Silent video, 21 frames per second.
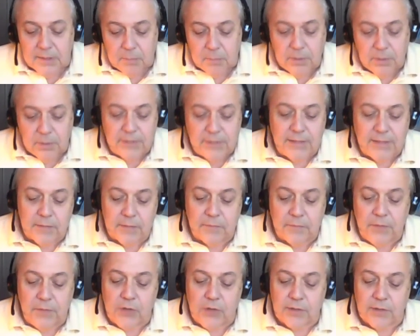Plus, they have a
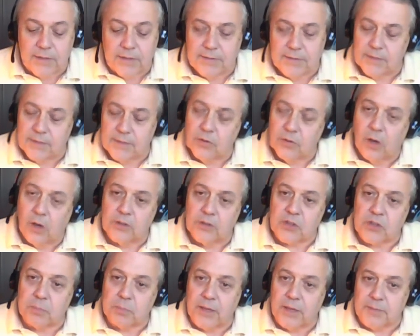feature that says all
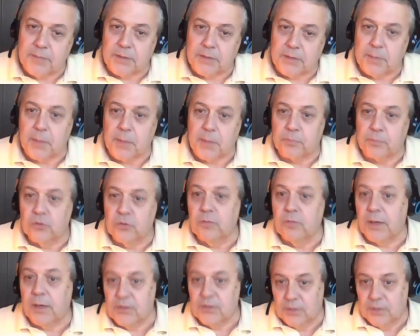displays must be approved
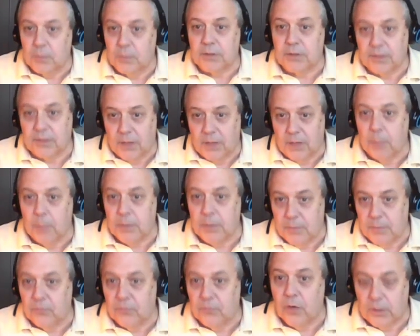by someone at the company
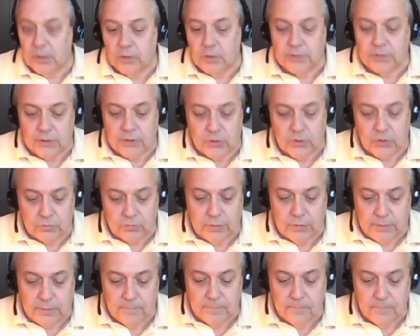before it goes on the screen.